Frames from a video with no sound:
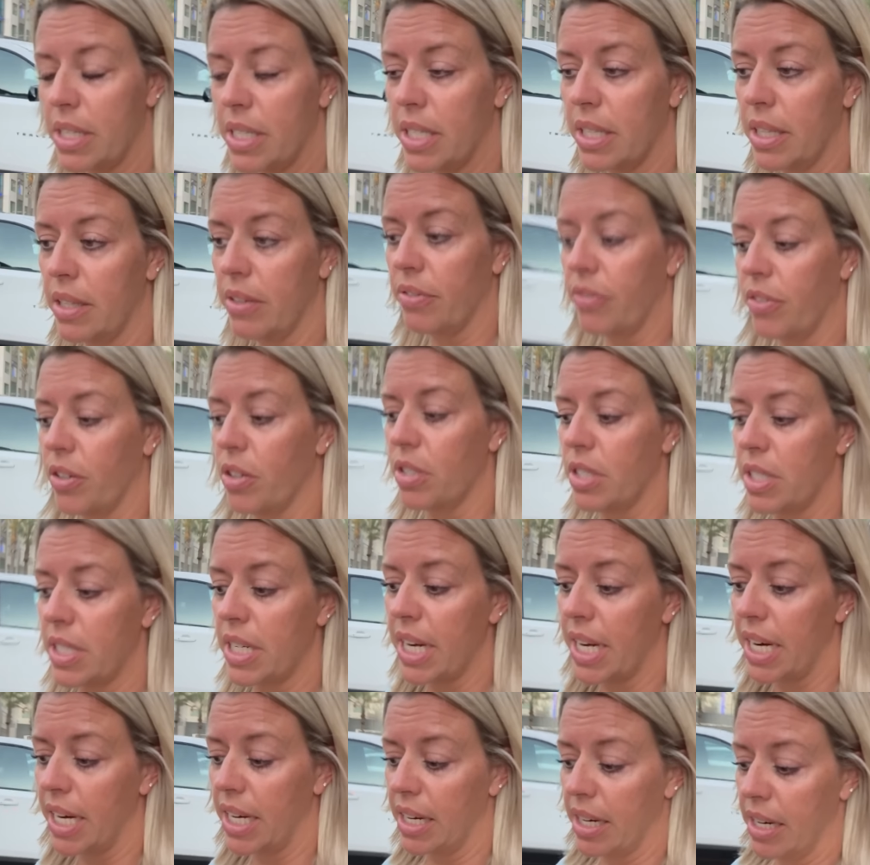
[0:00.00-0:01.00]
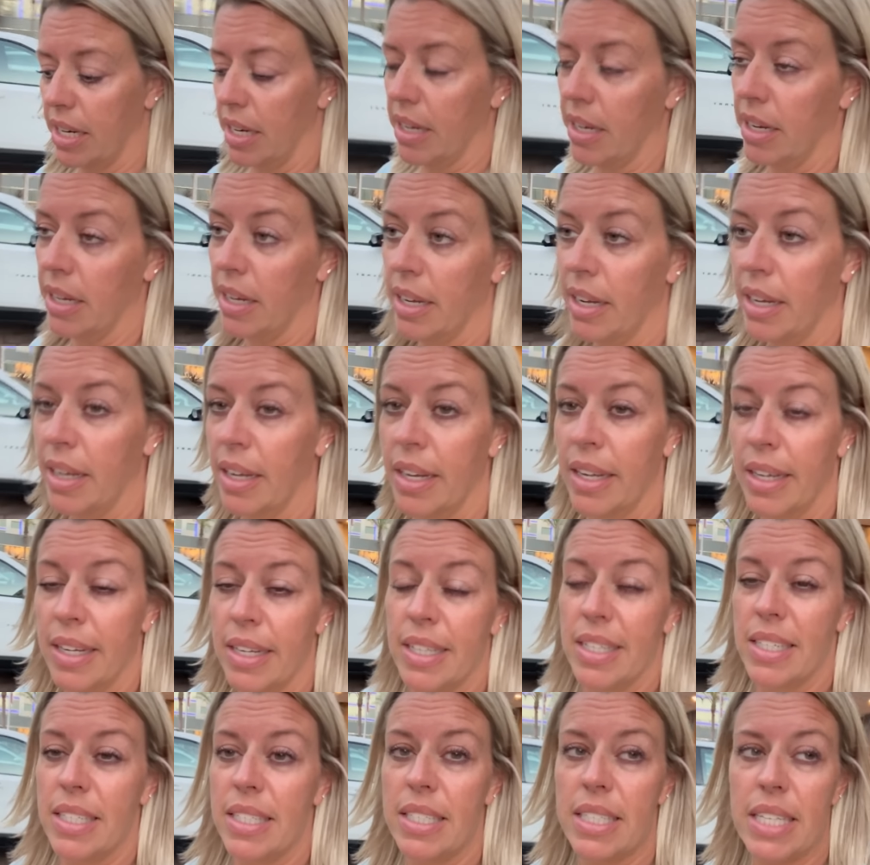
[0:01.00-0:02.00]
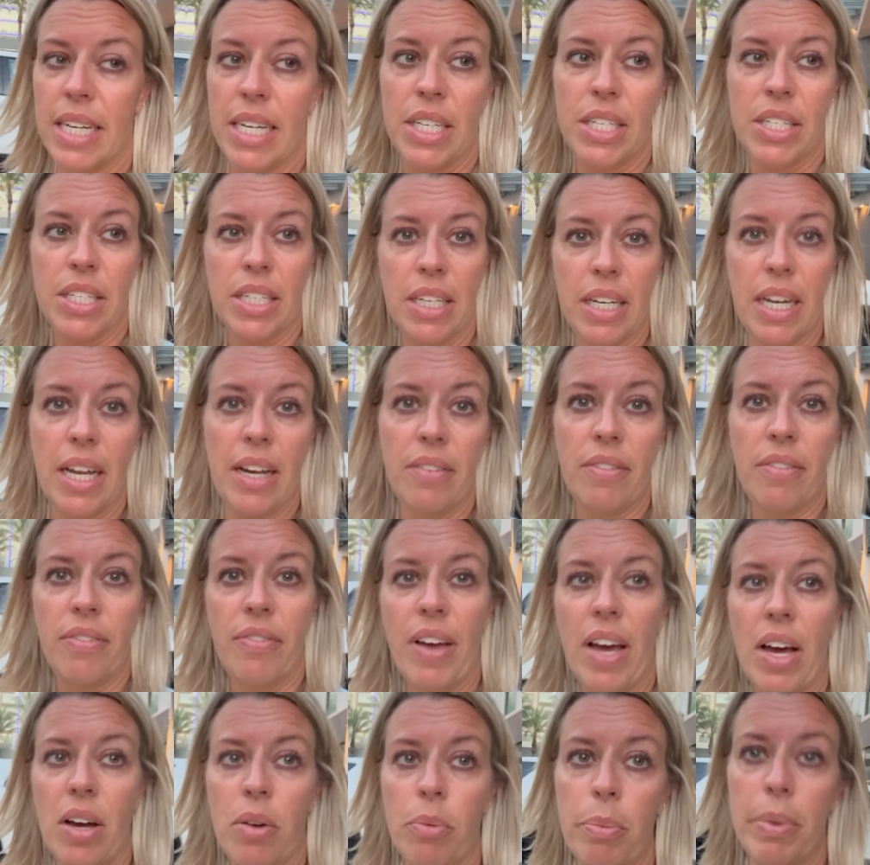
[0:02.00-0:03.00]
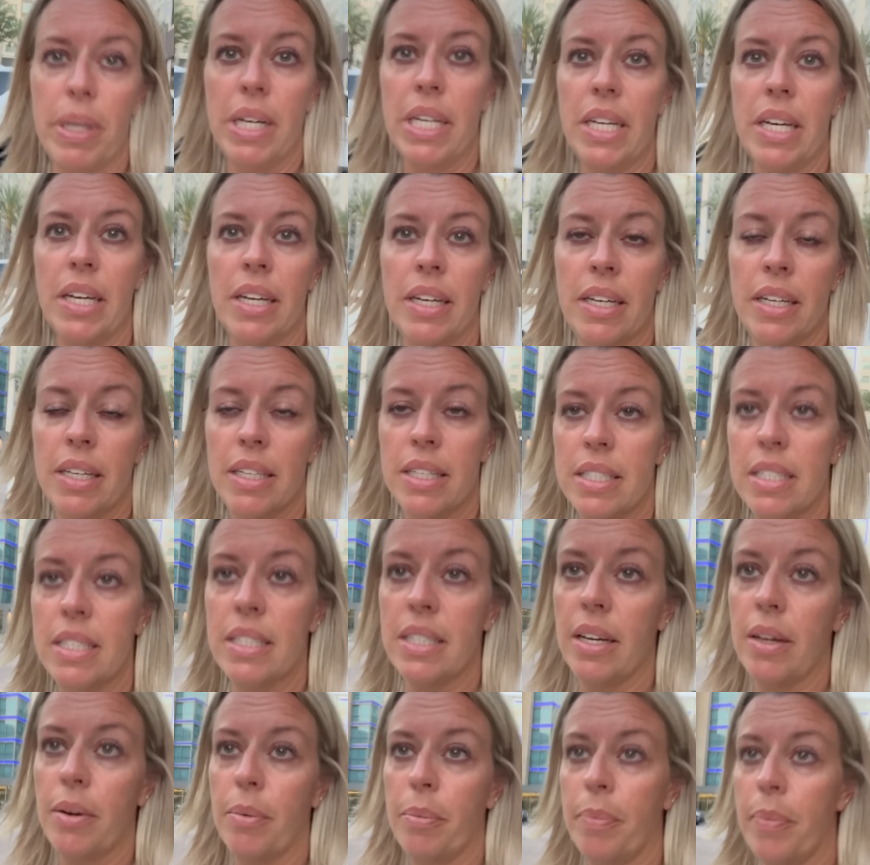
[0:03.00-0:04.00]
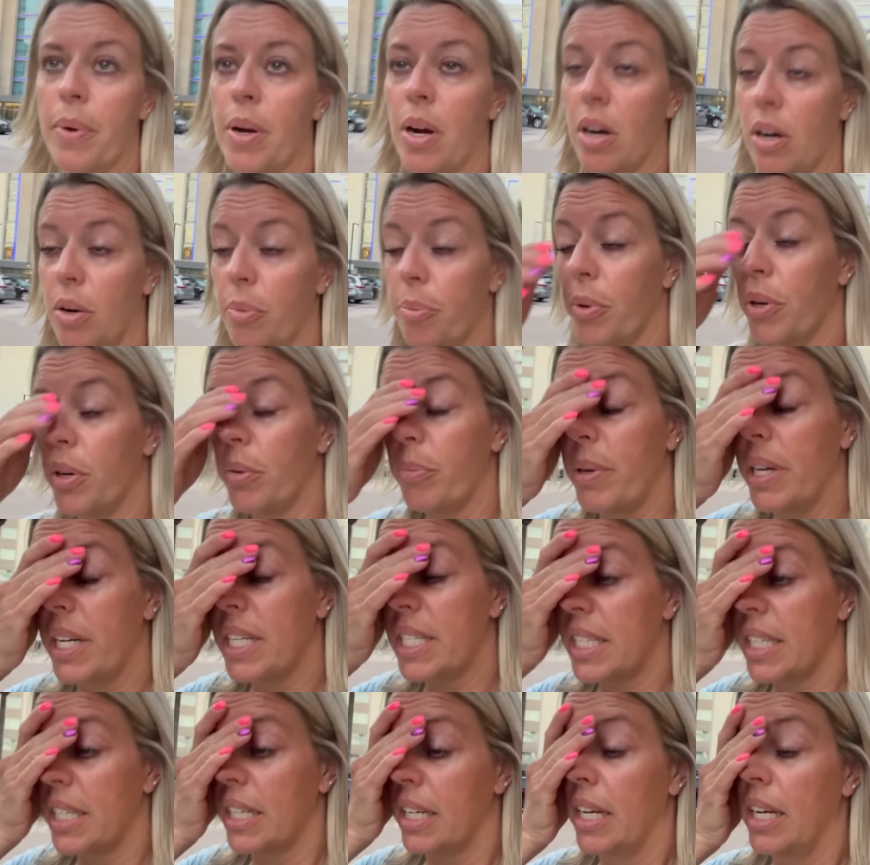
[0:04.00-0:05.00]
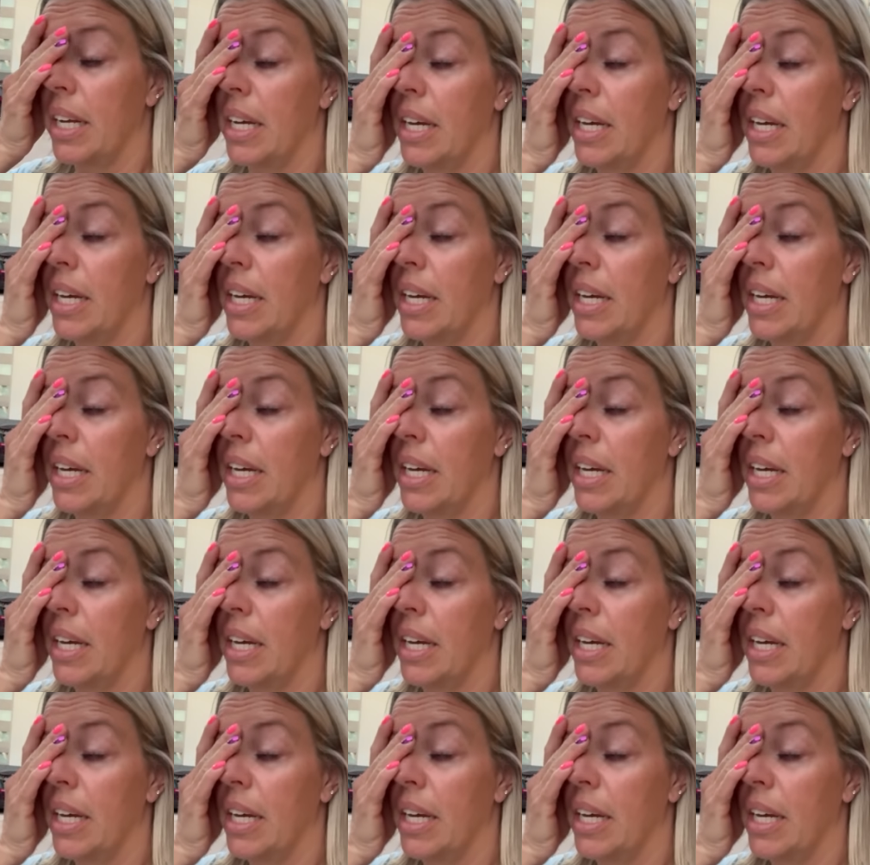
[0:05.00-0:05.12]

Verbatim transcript: to the first aid station and found me some heartburn medicine,